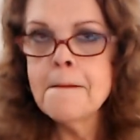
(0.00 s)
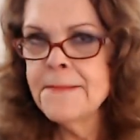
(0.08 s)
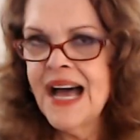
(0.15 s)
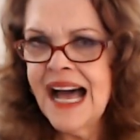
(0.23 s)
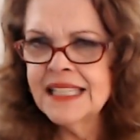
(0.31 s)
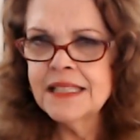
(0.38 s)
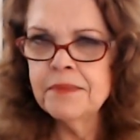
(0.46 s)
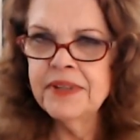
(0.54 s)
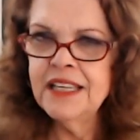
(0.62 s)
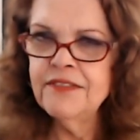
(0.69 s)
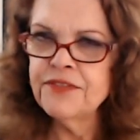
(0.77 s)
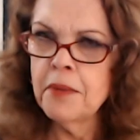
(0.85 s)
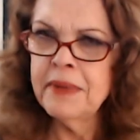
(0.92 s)
possibly
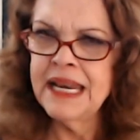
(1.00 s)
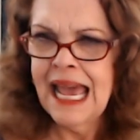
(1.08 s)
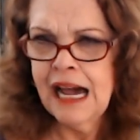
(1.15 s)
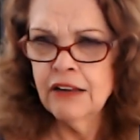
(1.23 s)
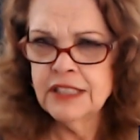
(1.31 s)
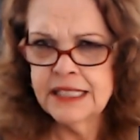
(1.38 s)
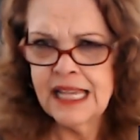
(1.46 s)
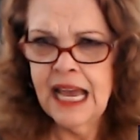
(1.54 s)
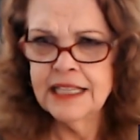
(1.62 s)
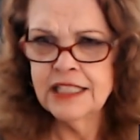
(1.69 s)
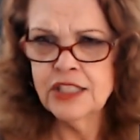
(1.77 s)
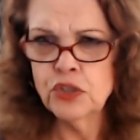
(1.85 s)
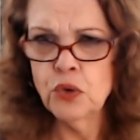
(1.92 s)
from an
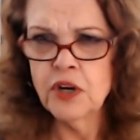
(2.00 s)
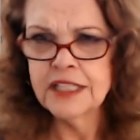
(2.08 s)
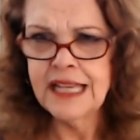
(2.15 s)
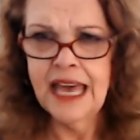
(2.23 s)
outside source.